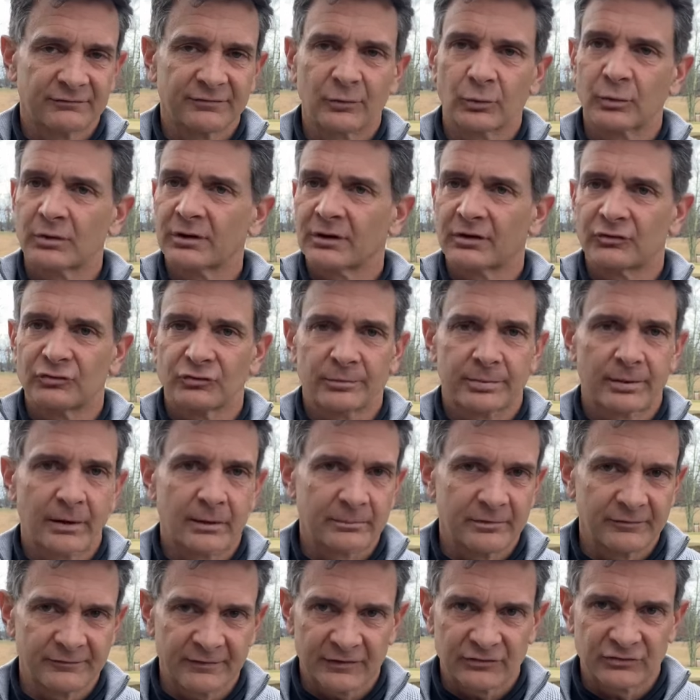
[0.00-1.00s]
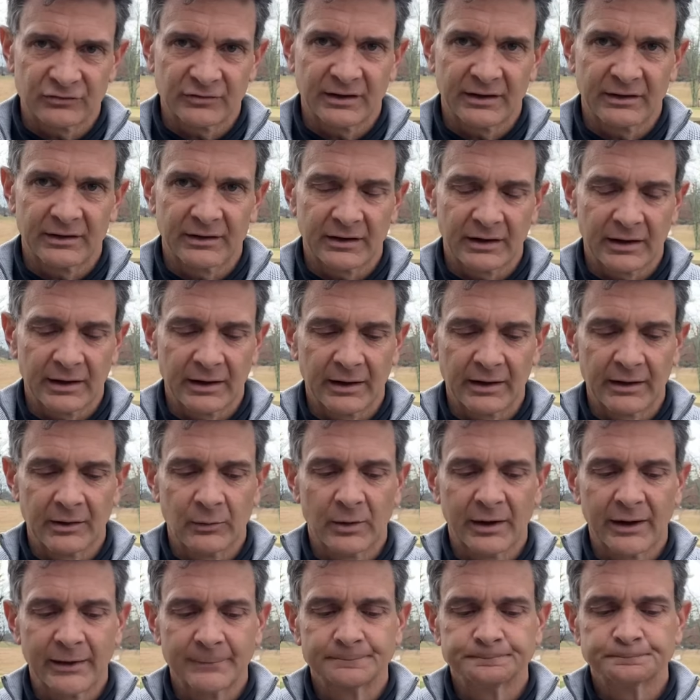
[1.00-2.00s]
Florida because you're probably vegetating it
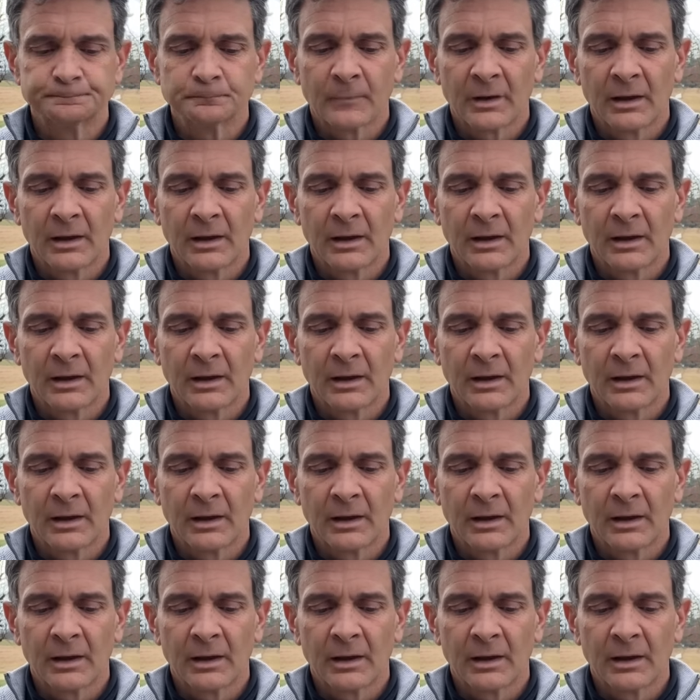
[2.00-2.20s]
anyway.